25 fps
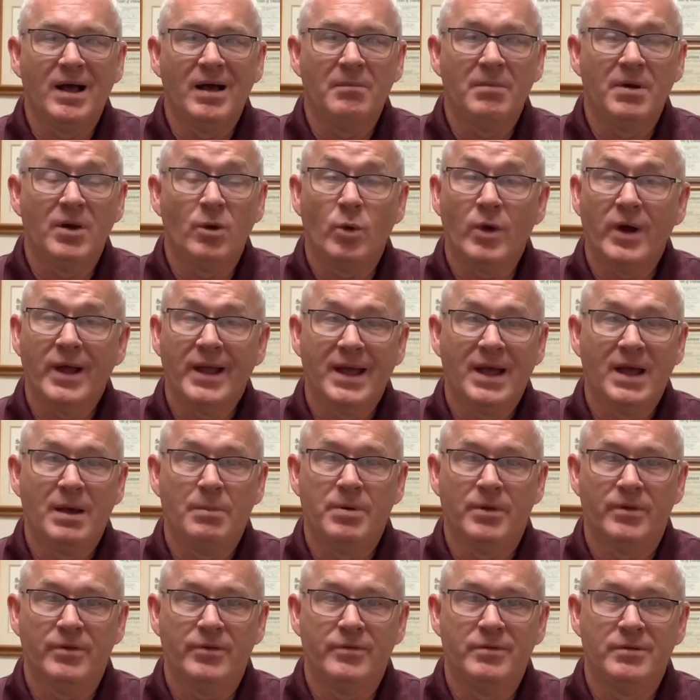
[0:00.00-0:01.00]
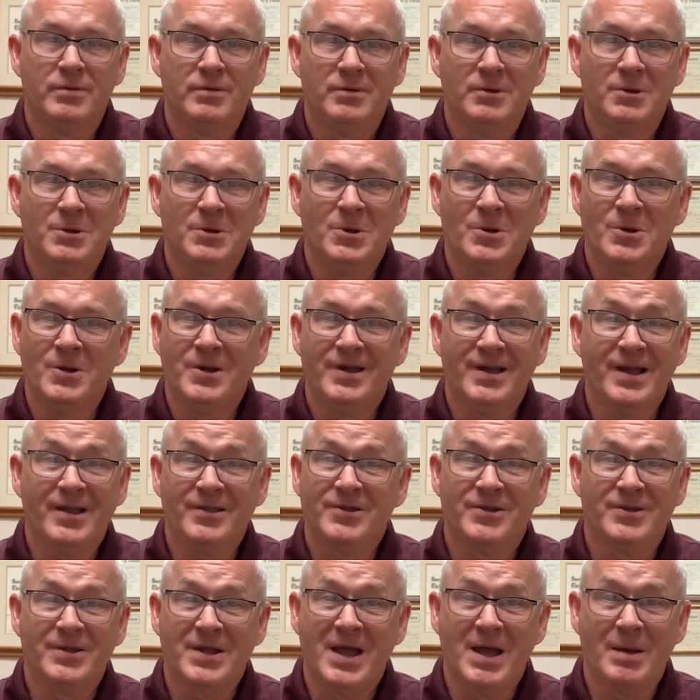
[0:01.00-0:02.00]
But what happened? That
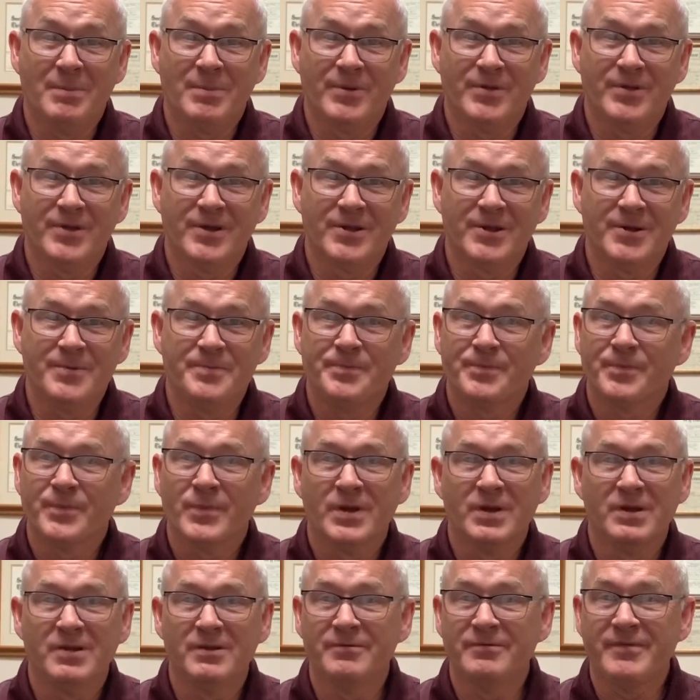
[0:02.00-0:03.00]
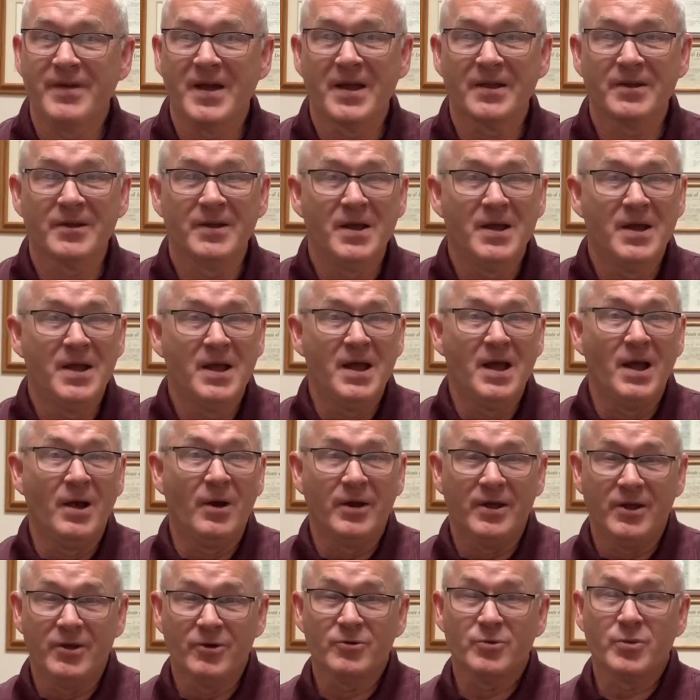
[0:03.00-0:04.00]
didn't happen, did it? In fact,
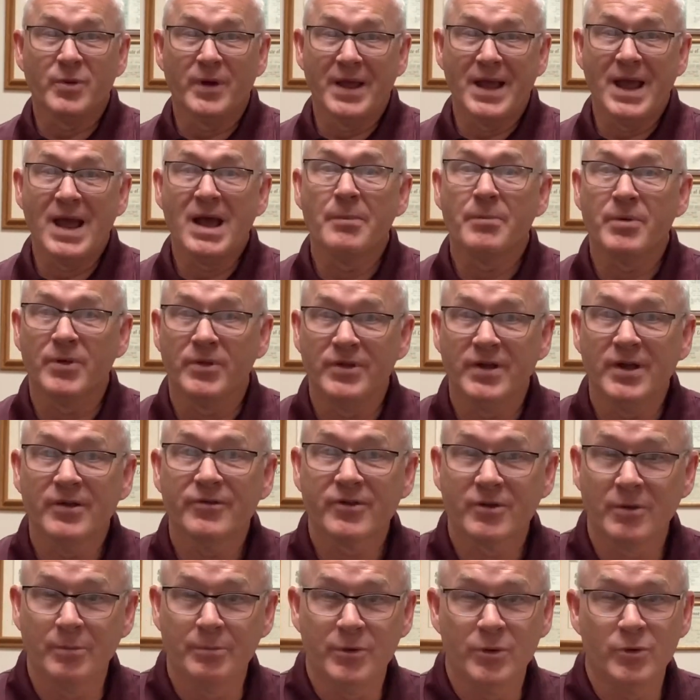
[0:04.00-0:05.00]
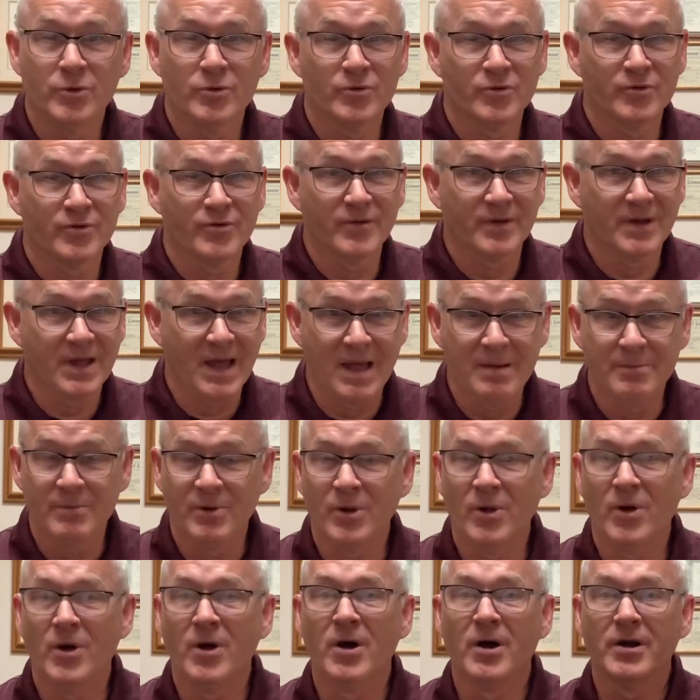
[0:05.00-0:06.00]
here's what happened. Yes, computers came
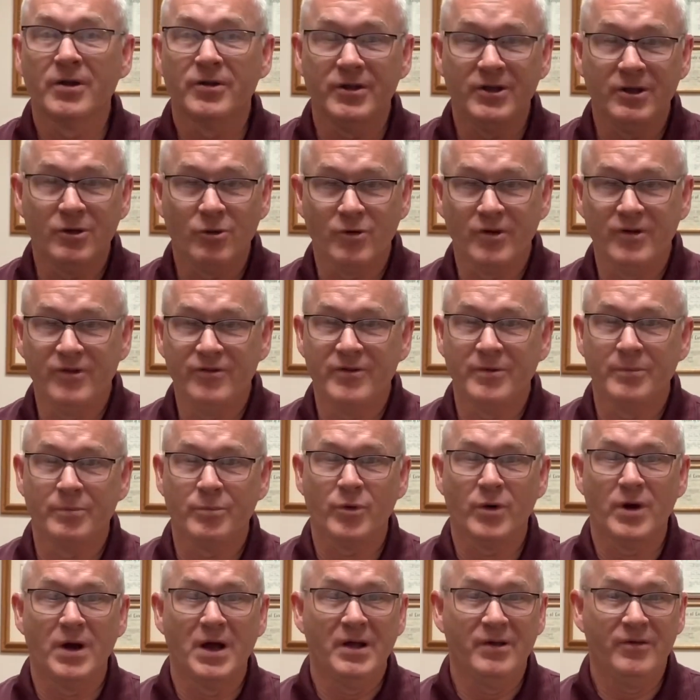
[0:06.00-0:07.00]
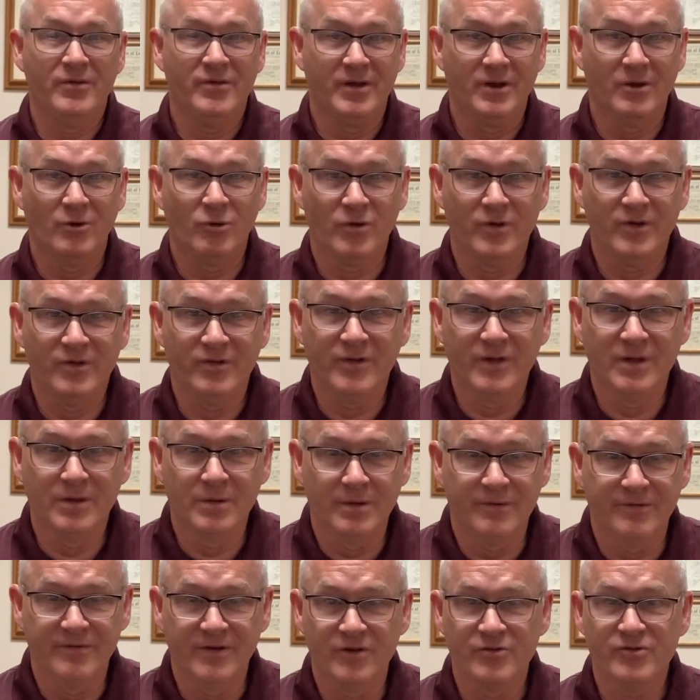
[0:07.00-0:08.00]
along, decreased in price, increased in
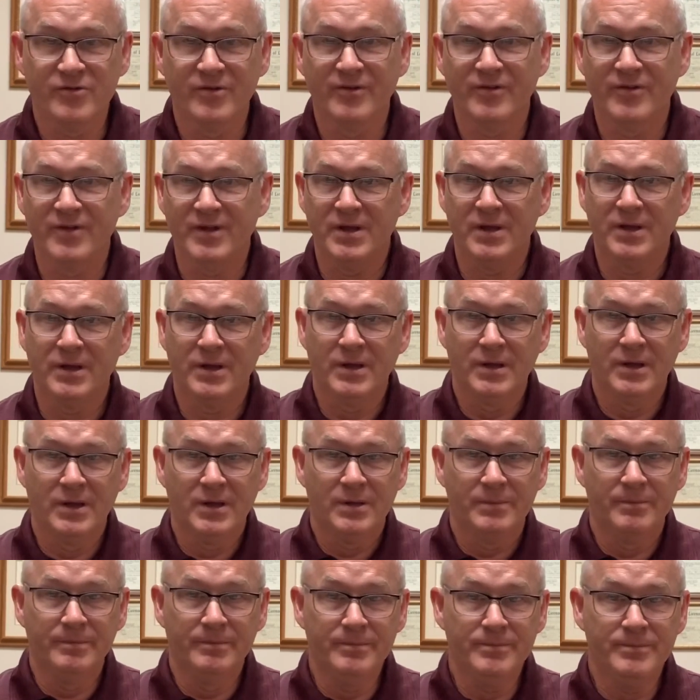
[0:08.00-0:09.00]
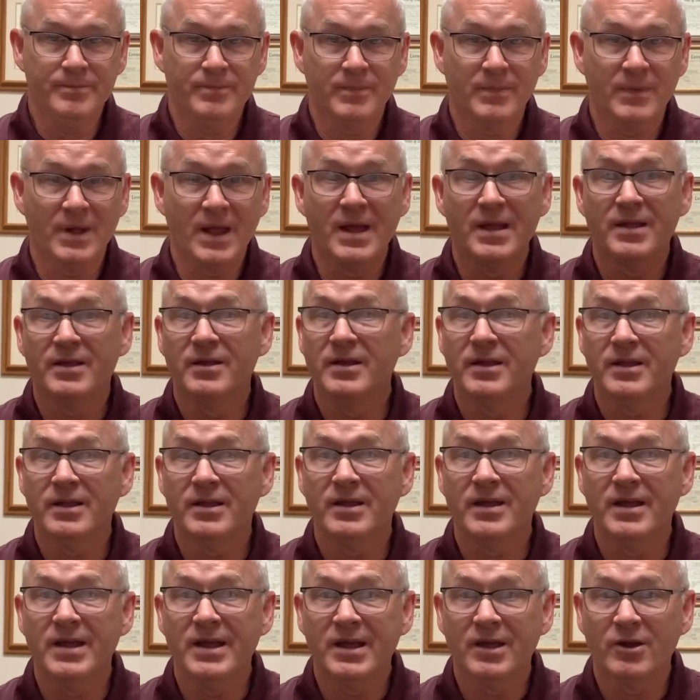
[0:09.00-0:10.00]
efficiency, and it
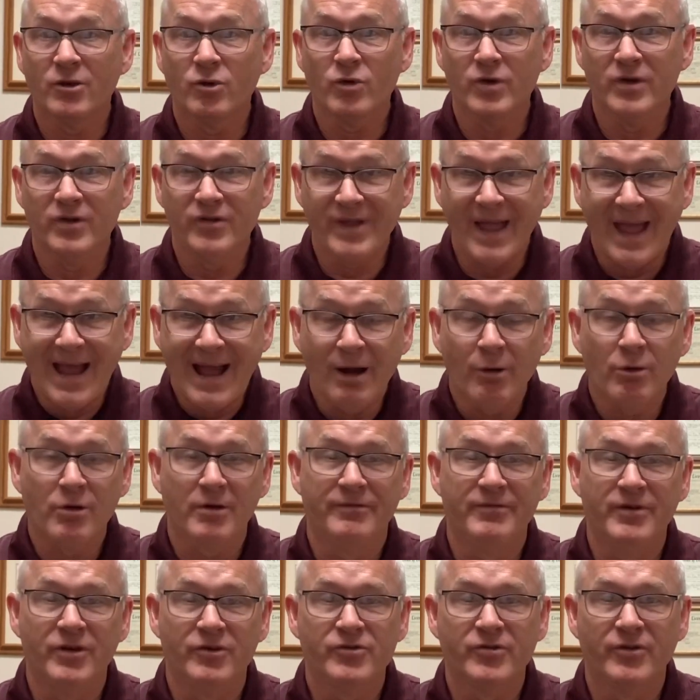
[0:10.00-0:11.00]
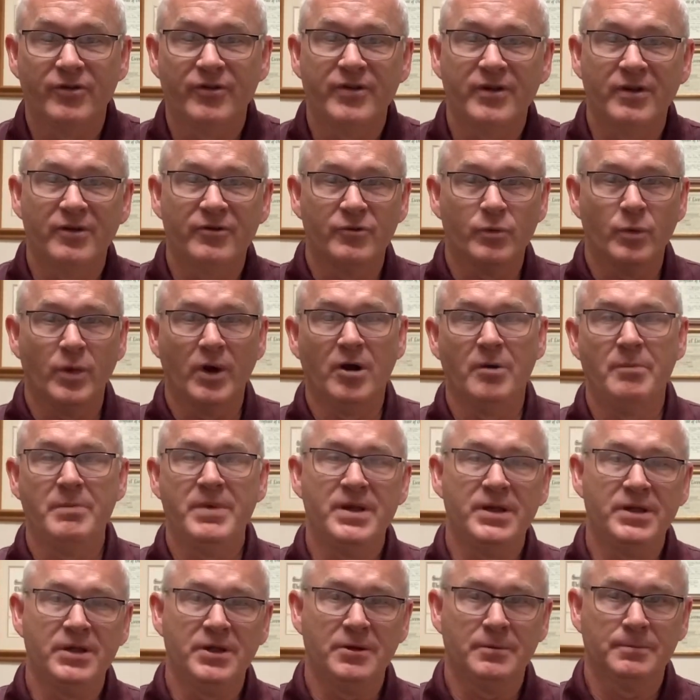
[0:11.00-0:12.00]
increased our efficiency as well,
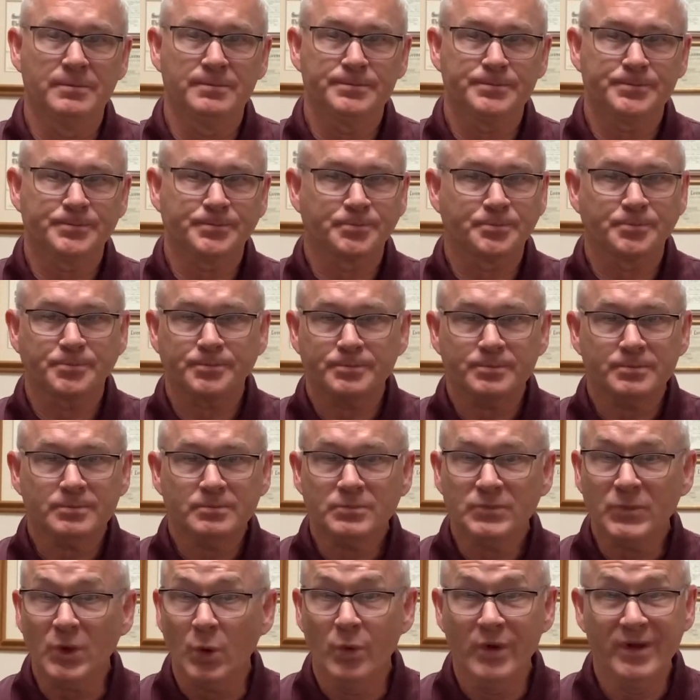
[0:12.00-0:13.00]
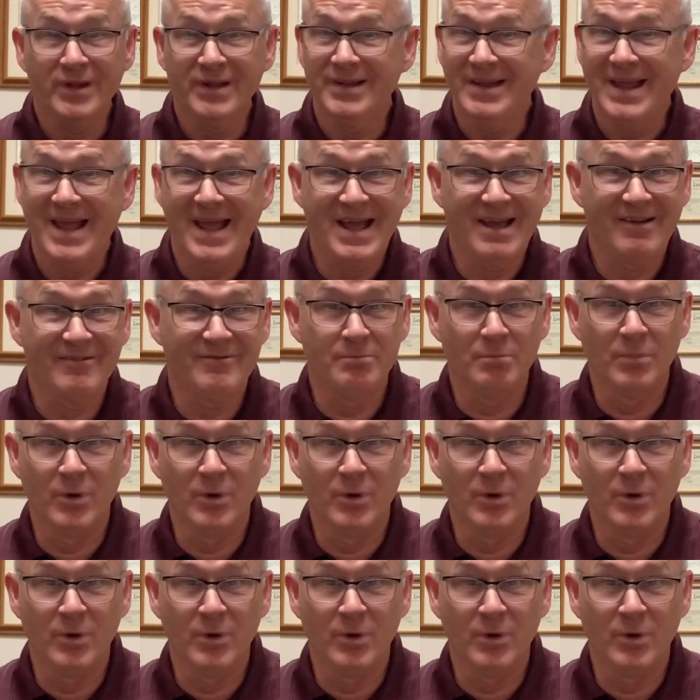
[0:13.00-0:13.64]
meaning we didn't have